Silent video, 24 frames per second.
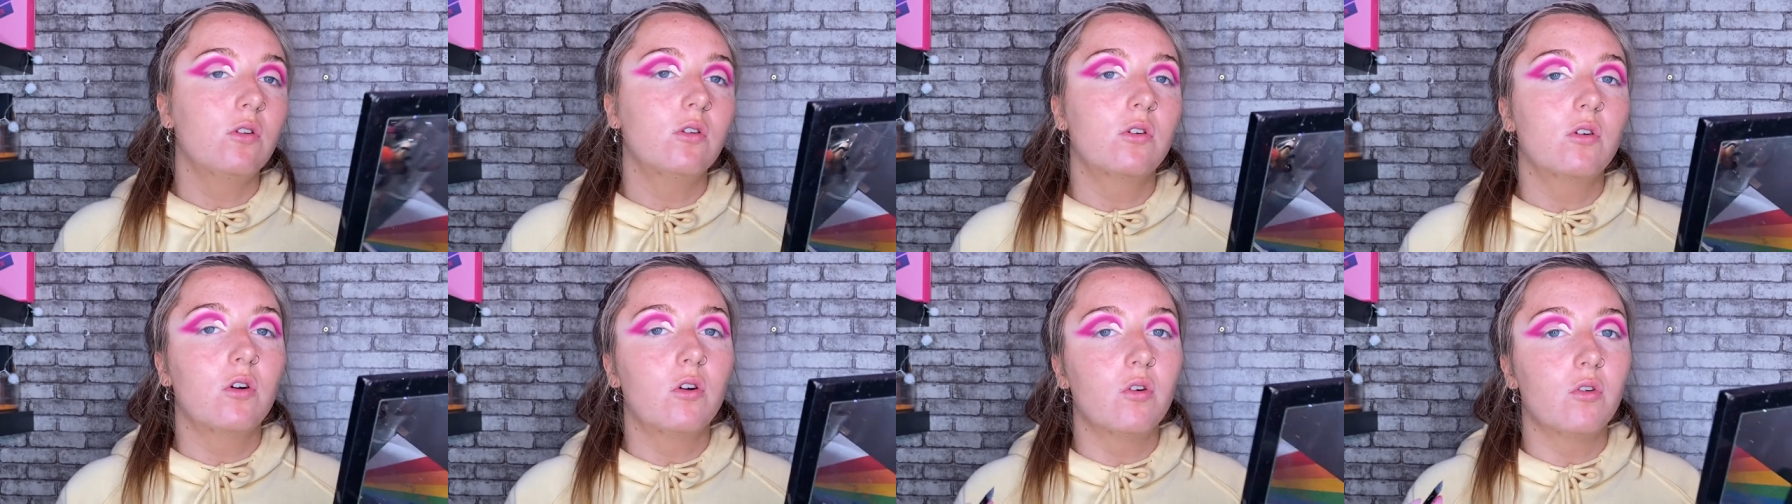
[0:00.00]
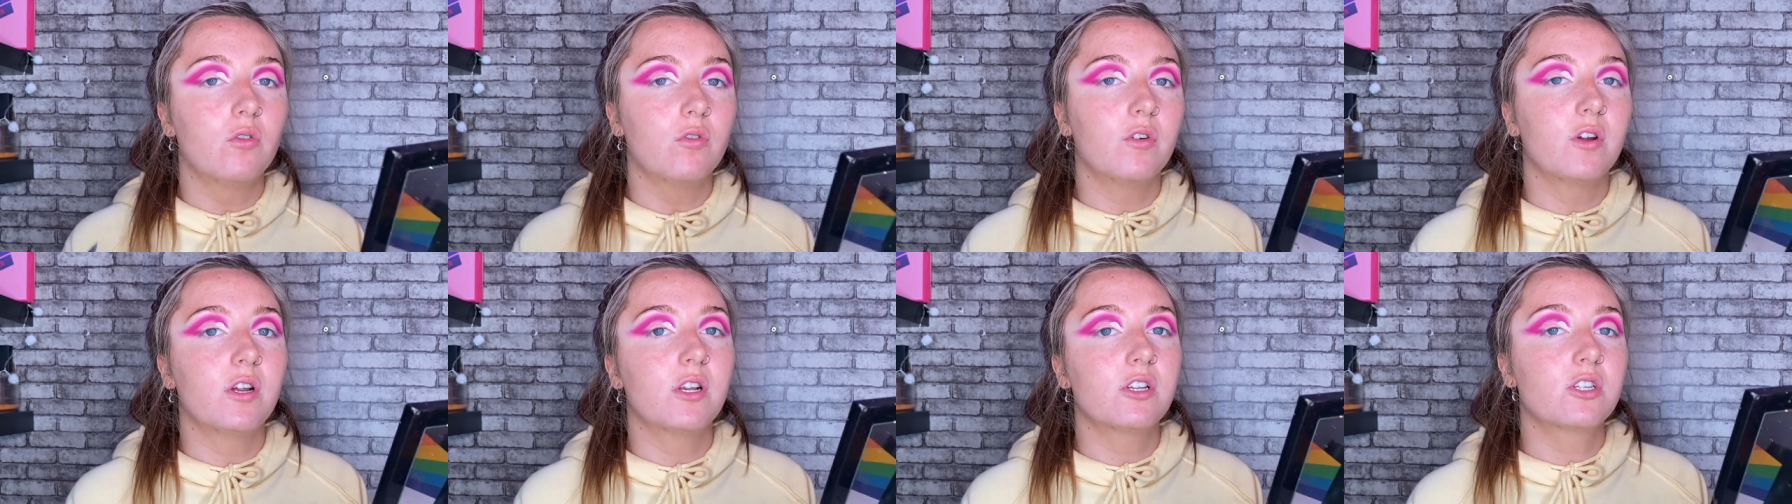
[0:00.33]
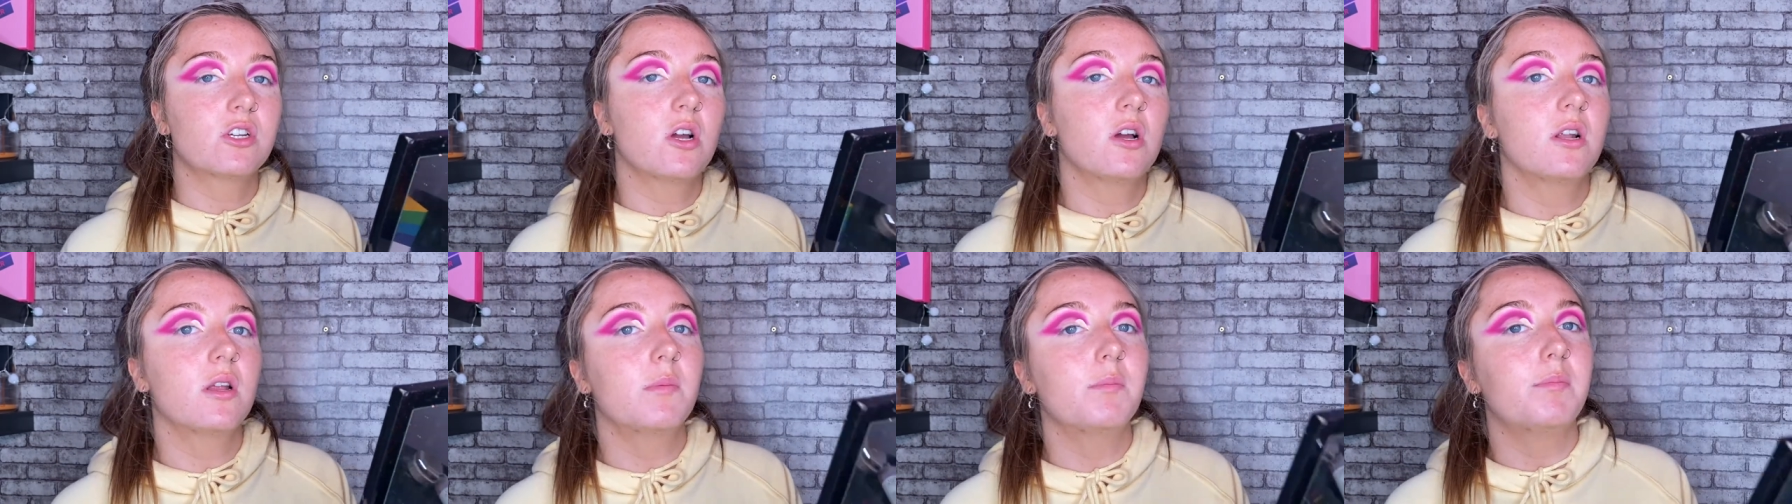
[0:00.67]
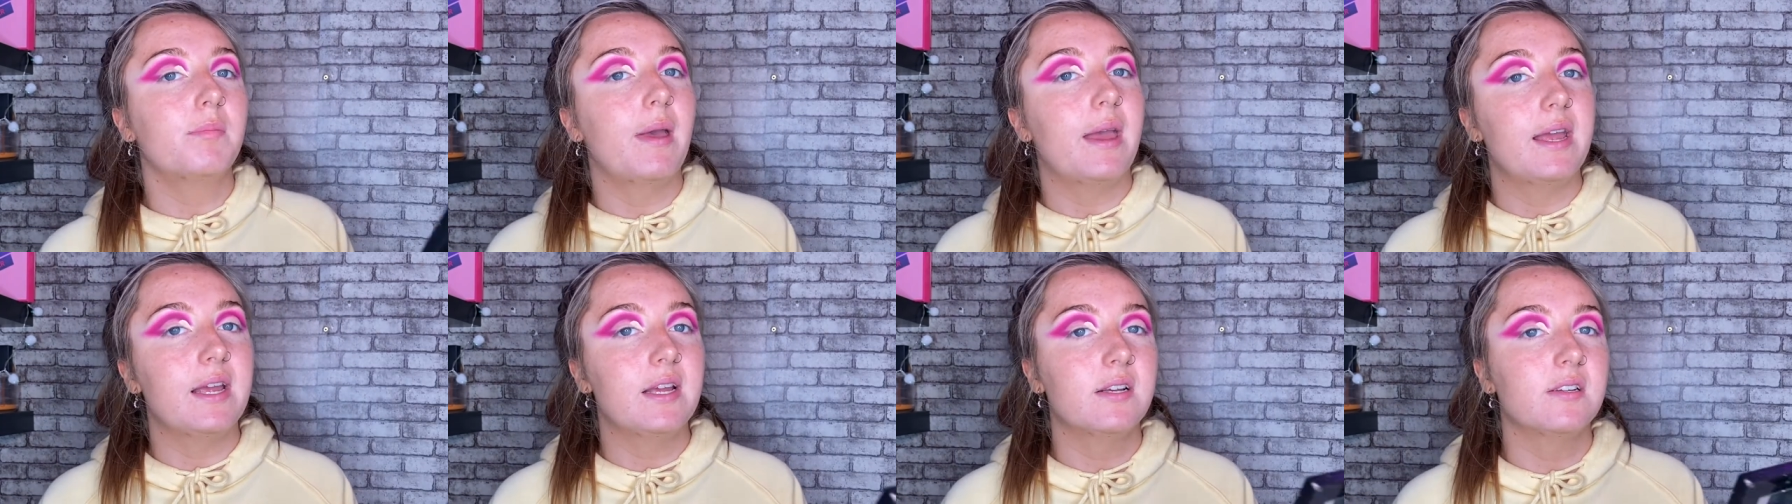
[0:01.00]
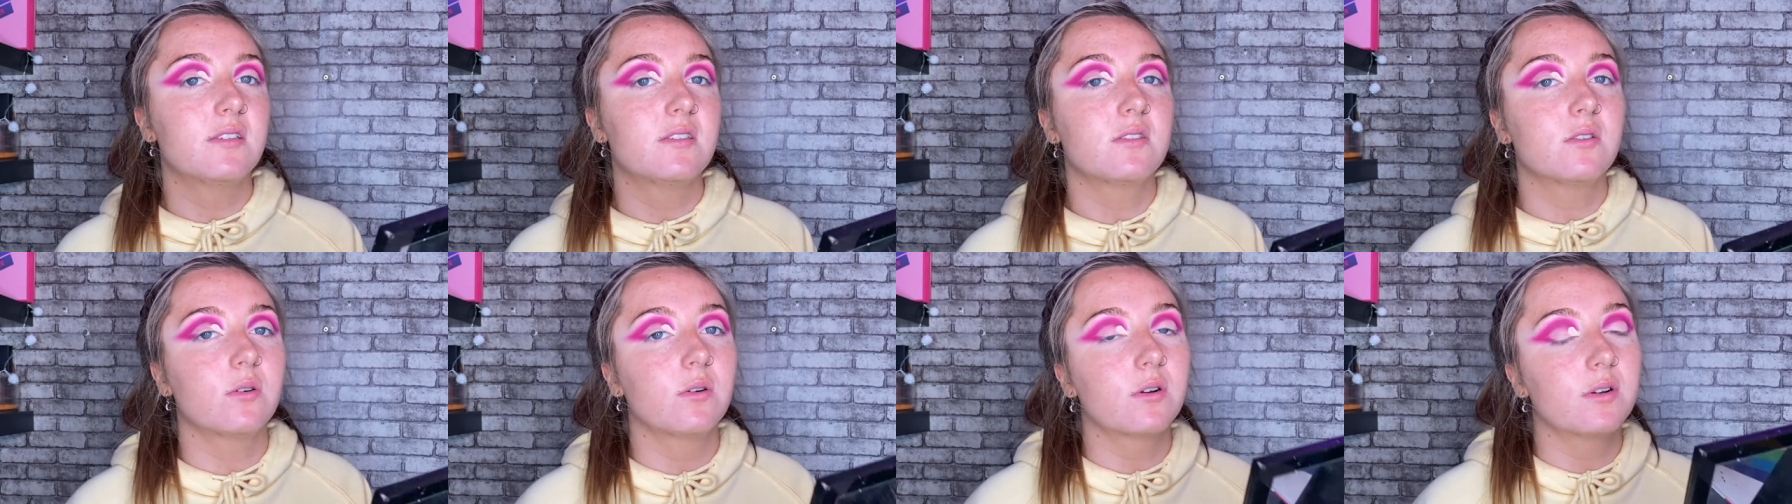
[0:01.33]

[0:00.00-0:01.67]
coverage kind of base or